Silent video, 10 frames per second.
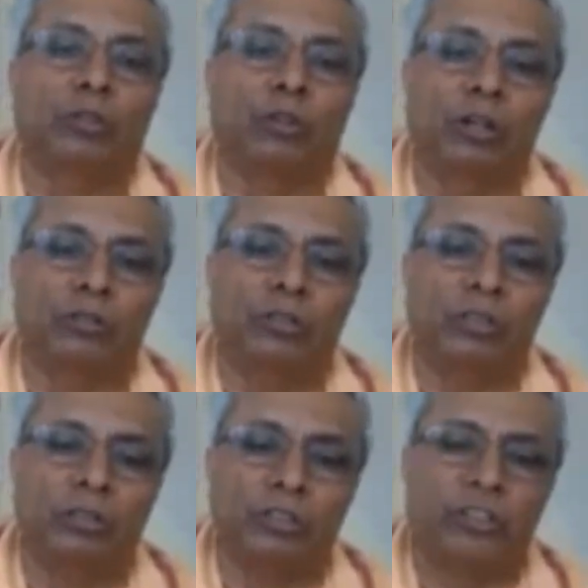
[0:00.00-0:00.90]
the,
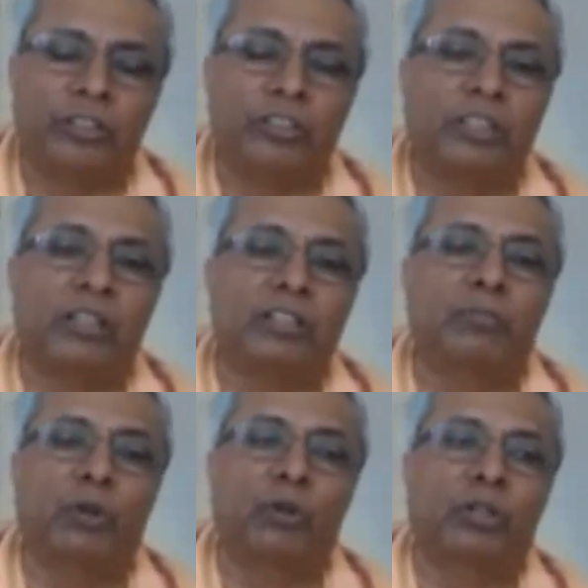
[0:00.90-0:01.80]
the tradition is
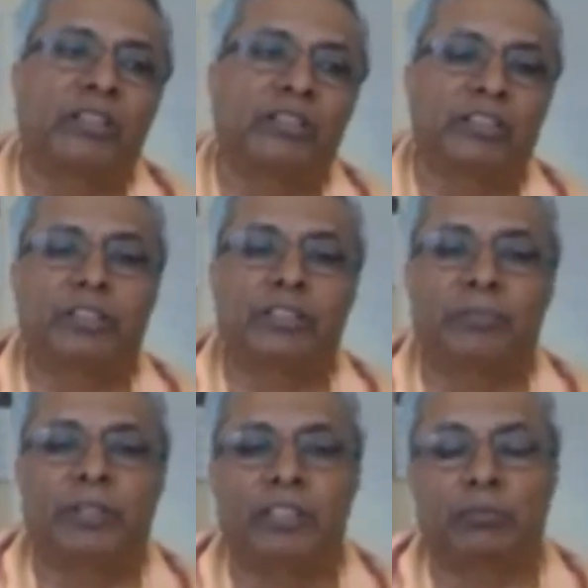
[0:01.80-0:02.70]
broken, the
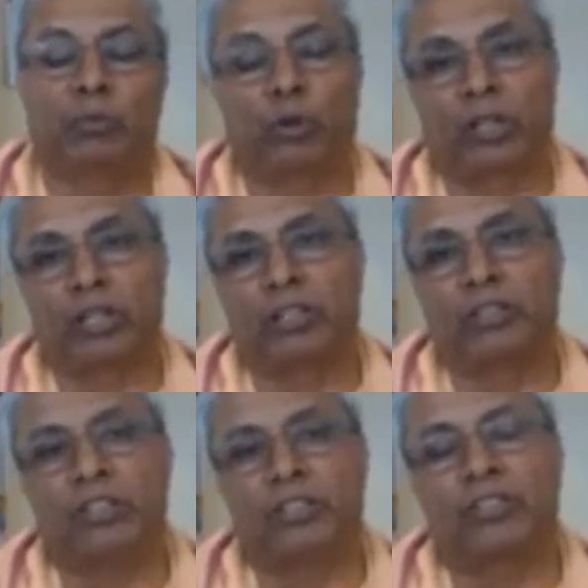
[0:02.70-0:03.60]
discipline is broken in
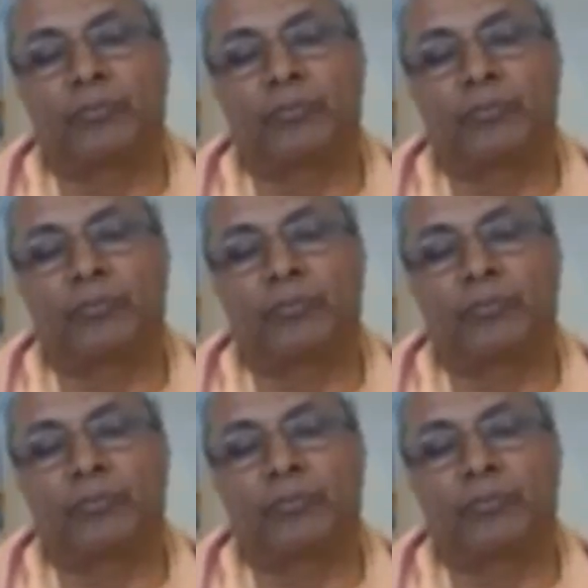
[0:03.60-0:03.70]
these